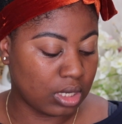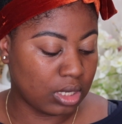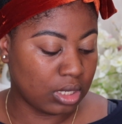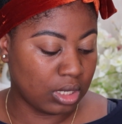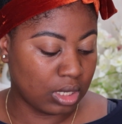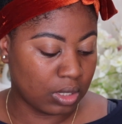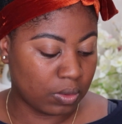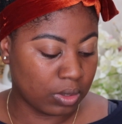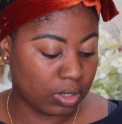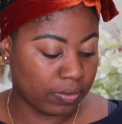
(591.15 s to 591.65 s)

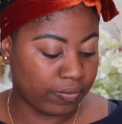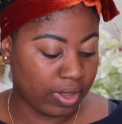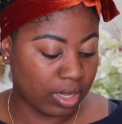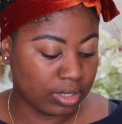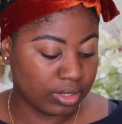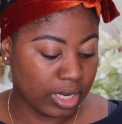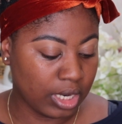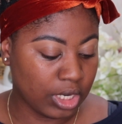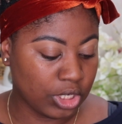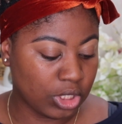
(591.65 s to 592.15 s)
liquid
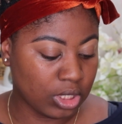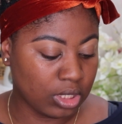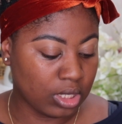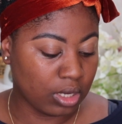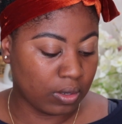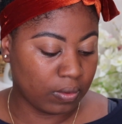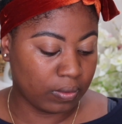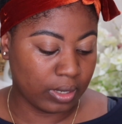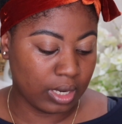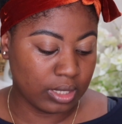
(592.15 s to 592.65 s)
foundation
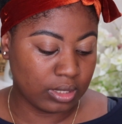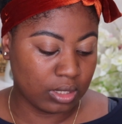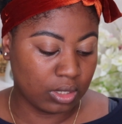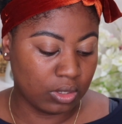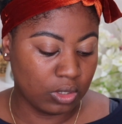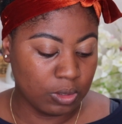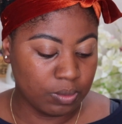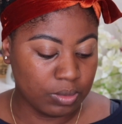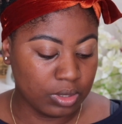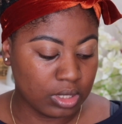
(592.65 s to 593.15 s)
that creates a
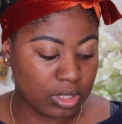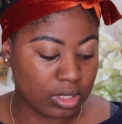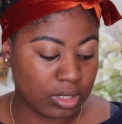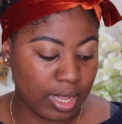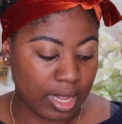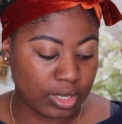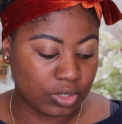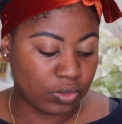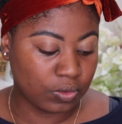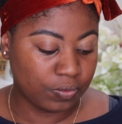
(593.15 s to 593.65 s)
luminous
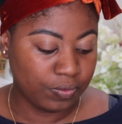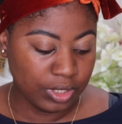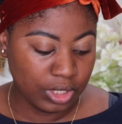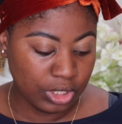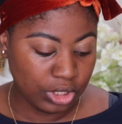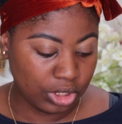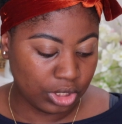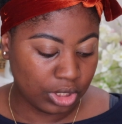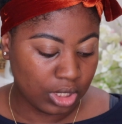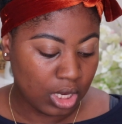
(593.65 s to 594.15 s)
natural
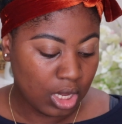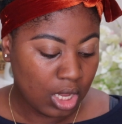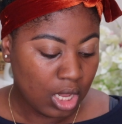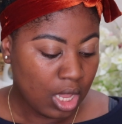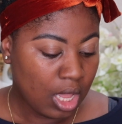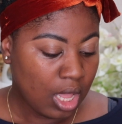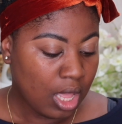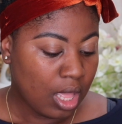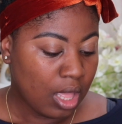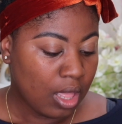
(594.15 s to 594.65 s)
finish.
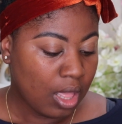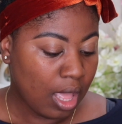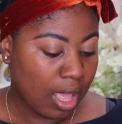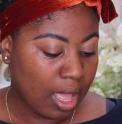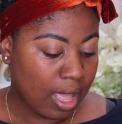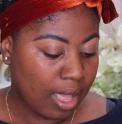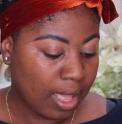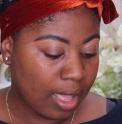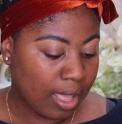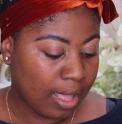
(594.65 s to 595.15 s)

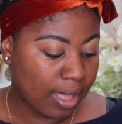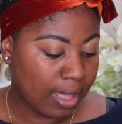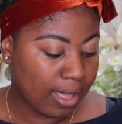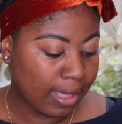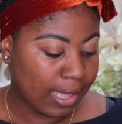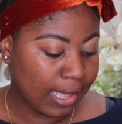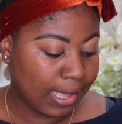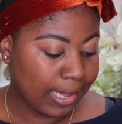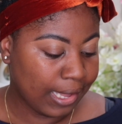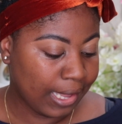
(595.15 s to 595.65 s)

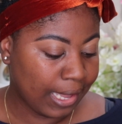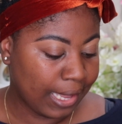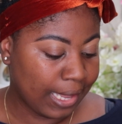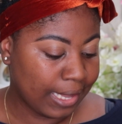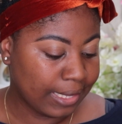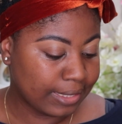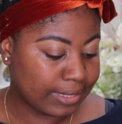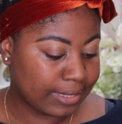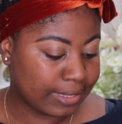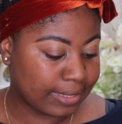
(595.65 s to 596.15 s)

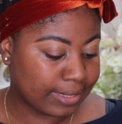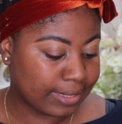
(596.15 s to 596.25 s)
It